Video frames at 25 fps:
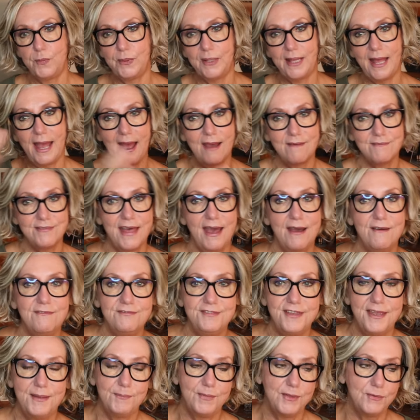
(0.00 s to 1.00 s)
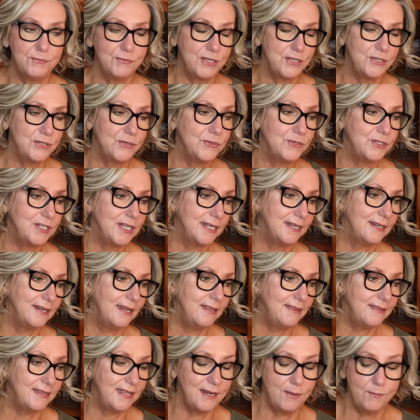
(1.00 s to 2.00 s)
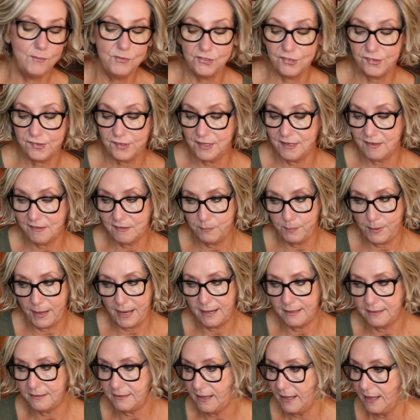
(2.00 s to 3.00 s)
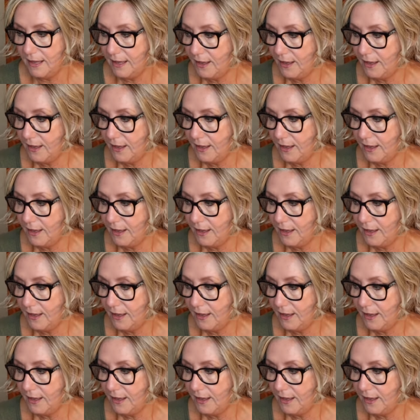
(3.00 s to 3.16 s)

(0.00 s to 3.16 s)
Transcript: We'll have that family reunion, and then I'm just going to spend